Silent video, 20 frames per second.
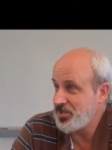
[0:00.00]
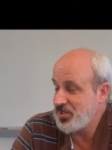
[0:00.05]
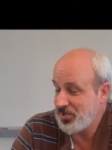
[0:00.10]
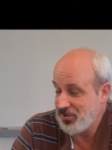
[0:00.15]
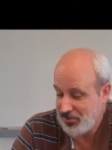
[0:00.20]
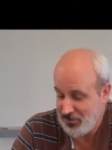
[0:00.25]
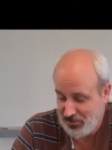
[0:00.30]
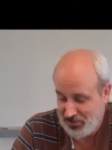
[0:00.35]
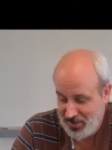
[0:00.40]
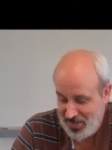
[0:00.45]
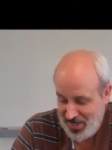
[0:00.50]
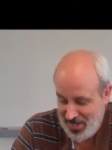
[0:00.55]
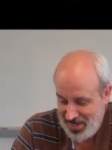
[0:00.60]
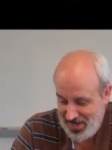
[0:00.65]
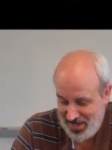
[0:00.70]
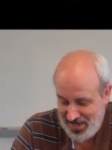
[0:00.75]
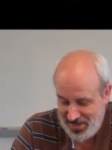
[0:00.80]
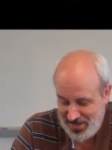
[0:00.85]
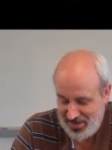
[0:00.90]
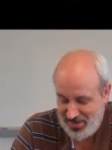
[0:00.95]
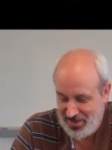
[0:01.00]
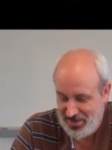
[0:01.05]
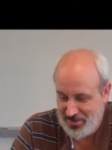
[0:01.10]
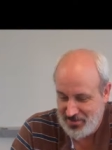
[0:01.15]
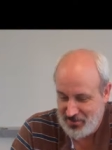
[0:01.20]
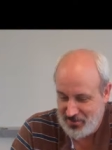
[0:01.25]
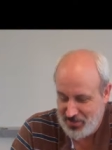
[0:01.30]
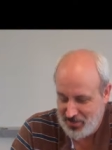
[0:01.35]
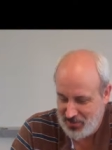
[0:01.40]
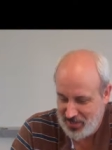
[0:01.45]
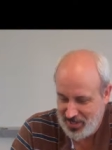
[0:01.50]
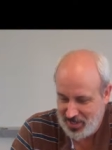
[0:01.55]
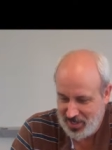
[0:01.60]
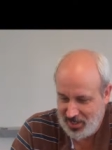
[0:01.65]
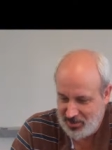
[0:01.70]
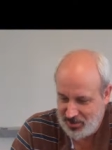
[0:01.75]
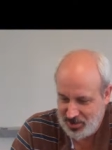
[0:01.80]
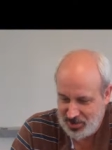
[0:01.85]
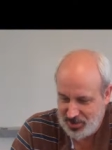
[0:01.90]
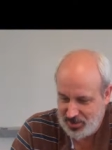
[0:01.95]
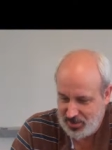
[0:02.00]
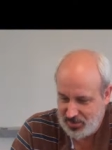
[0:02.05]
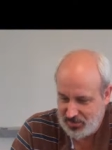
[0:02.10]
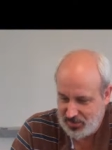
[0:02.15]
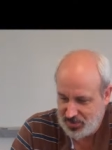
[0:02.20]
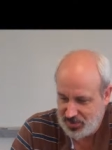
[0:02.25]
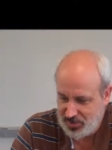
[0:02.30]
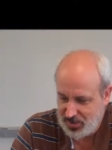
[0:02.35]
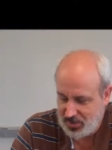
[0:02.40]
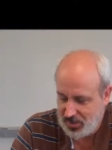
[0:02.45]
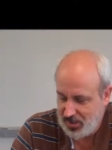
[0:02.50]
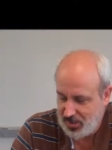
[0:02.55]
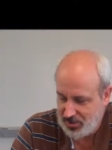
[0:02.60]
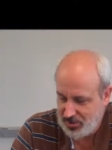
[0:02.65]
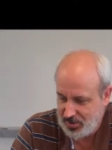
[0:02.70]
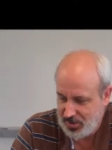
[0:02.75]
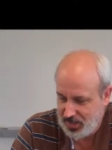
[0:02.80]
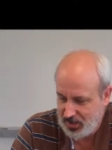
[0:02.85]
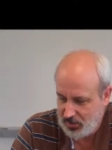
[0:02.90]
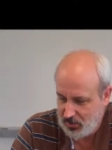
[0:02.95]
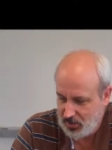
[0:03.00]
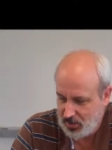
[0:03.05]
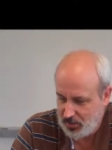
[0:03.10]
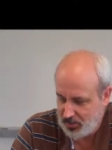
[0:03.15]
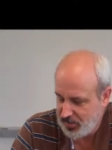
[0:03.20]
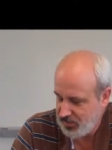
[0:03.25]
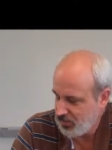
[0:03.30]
So the, the way the energy service contract work,